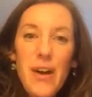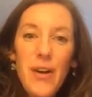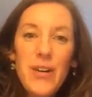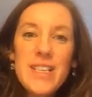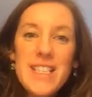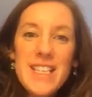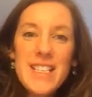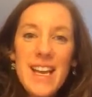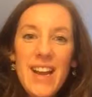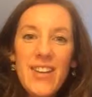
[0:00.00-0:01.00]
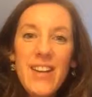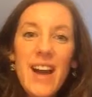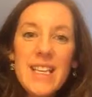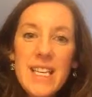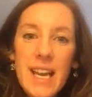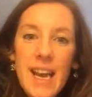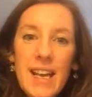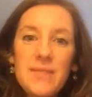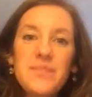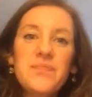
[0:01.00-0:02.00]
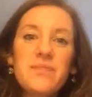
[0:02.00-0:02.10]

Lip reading: or a 60-day or 90-day.